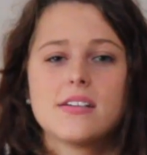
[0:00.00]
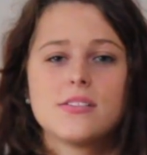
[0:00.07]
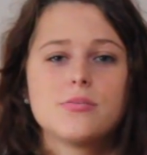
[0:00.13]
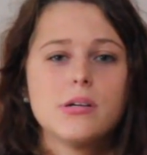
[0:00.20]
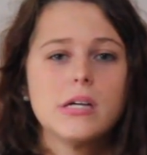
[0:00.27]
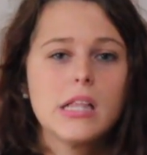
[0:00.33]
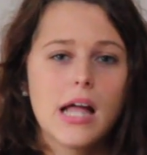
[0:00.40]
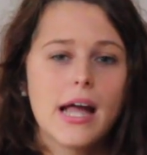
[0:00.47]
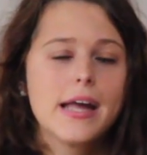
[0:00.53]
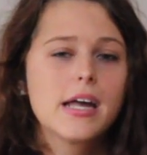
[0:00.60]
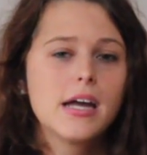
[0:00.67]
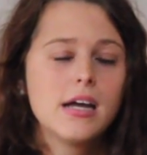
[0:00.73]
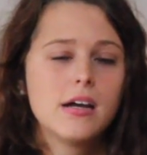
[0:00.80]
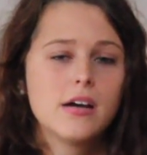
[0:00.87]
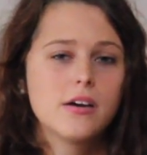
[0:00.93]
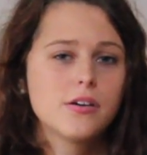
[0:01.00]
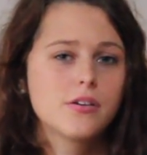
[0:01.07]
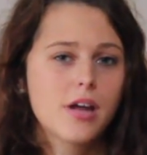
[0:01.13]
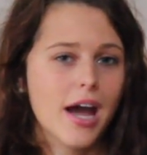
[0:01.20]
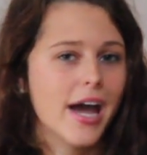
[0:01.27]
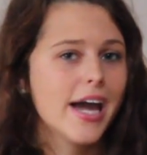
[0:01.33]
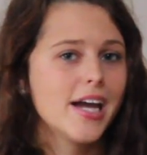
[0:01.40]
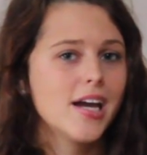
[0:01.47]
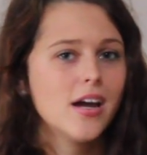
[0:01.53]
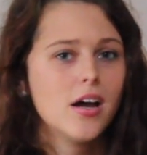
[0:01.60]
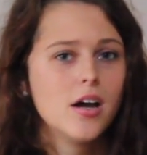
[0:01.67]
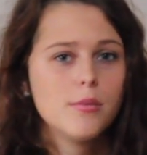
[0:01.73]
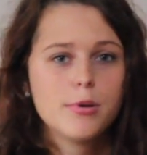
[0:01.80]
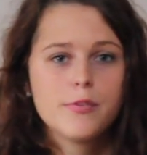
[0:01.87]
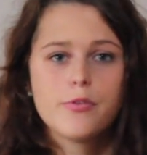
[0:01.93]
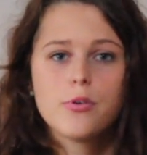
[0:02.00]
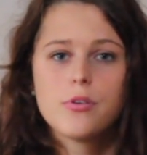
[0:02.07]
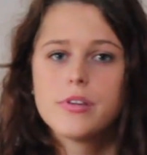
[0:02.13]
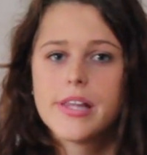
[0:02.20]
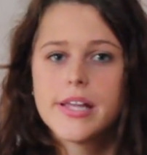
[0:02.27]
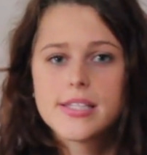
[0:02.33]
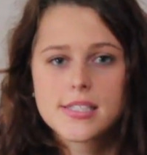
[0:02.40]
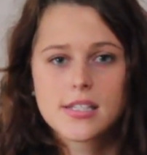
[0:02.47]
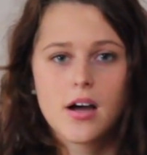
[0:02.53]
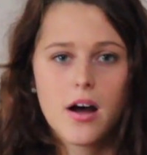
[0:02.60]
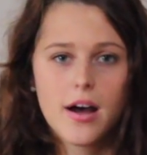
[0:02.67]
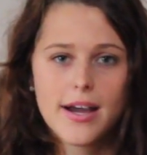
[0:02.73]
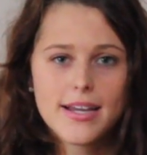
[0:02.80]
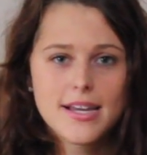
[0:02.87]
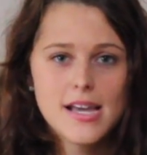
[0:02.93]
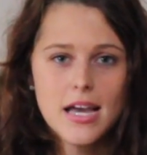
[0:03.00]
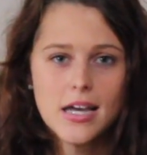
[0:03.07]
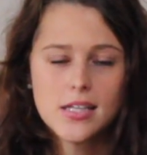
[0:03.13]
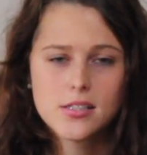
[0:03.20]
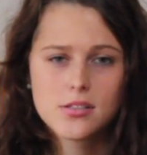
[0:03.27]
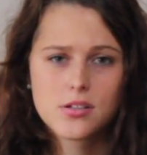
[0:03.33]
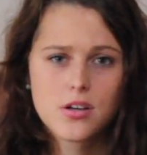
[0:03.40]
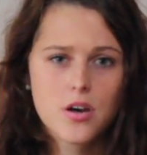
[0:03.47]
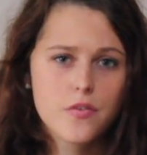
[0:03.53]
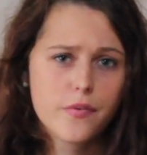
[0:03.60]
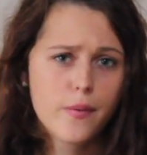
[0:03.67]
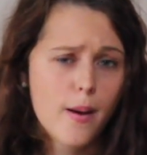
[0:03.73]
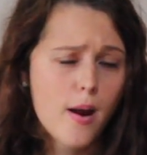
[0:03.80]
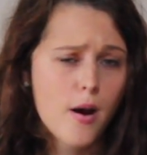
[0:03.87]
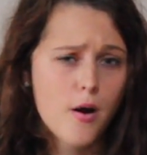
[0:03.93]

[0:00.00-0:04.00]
And we're like, okay, before this guy sort of